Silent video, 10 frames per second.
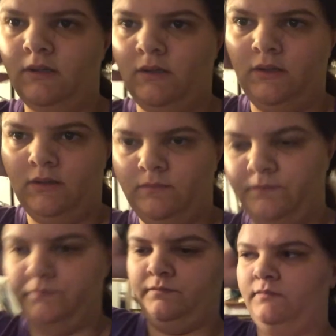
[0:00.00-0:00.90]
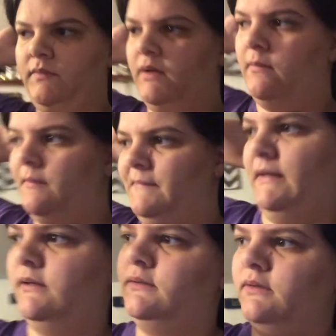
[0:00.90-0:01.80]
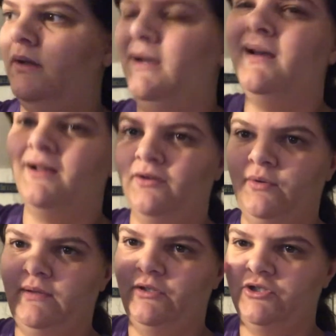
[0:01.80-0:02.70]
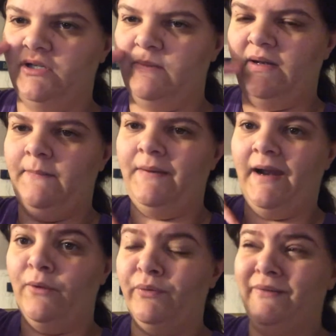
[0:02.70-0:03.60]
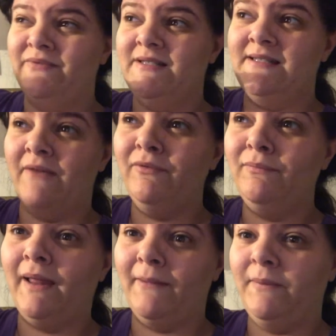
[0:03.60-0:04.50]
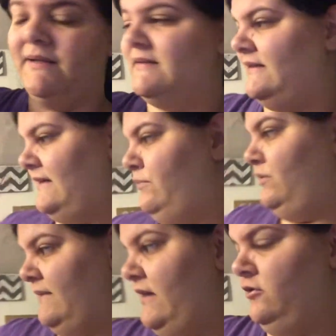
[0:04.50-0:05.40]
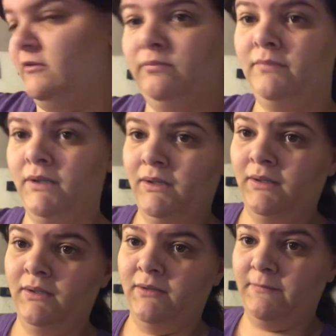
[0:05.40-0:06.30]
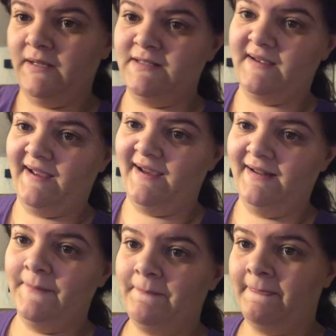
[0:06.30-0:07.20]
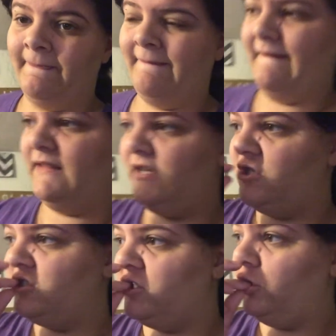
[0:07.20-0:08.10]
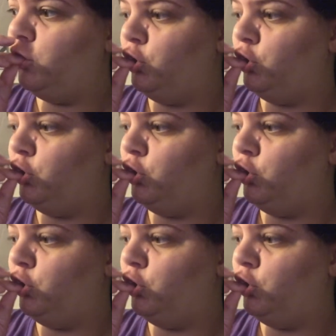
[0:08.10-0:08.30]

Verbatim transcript: Um, no, oh my. I'll go in there and show you in a minute, but I got rid of seven black pins because I put my other pins I got in there, so